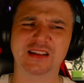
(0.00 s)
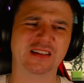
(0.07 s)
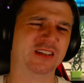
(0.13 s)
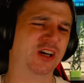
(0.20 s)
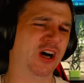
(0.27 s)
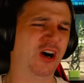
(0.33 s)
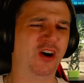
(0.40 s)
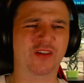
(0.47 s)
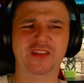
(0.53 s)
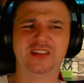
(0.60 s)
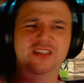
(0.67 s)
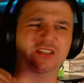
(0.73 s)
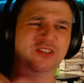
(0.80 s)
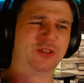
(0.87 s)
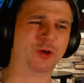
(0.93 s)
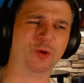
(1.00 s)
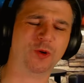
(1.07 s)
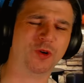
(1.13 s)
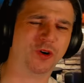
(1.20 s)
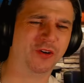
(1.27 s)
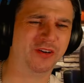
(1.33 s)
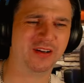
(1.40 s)
Yo, this is too
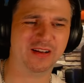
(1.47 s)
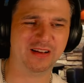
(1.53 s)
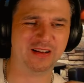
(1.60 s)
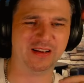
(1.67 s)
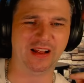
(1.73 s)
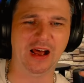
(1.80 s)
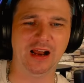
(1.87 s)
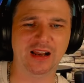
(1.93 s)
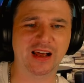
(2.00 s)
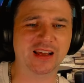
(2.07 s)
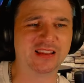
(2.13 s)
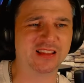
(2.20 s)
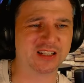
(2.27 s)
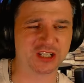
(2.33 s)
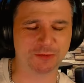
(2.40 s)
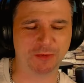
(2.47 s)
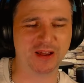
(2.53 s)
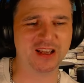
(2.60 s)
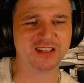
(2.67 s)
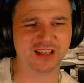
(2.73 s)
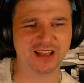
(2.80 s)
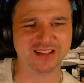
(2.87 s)
good. I like that
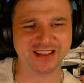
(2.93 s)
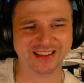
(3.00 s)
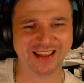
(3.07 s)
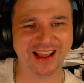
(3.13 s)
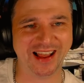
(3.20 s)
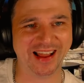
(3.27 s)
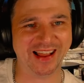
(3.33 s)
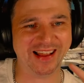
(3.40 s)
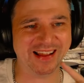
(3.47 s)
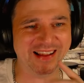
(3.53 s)
space that is in there.